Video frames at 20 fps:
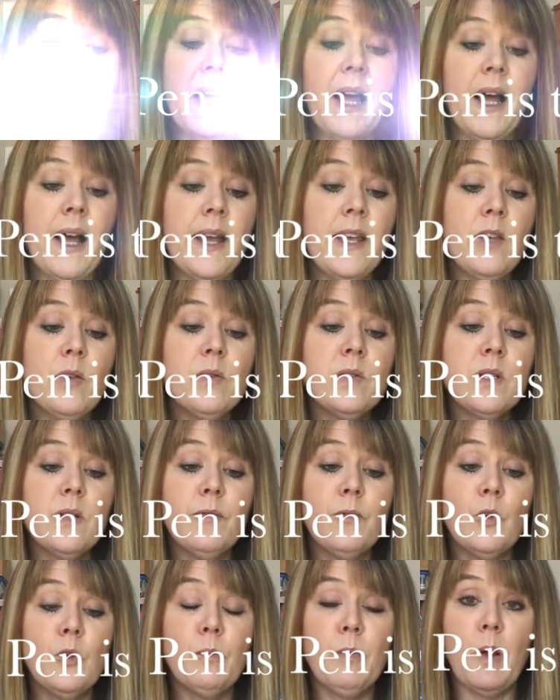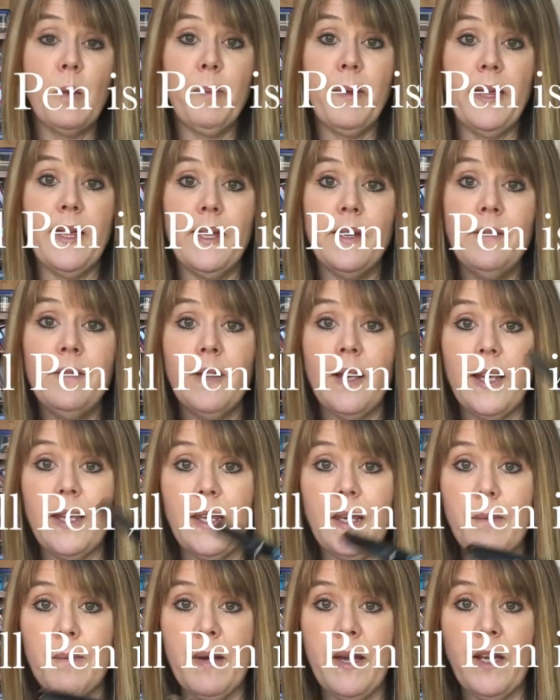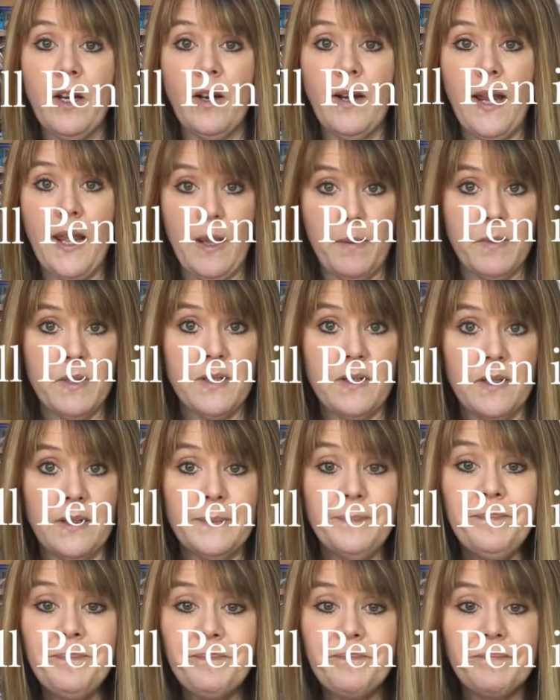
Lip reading: I use the Food Ball pen. I get mine on Amazon.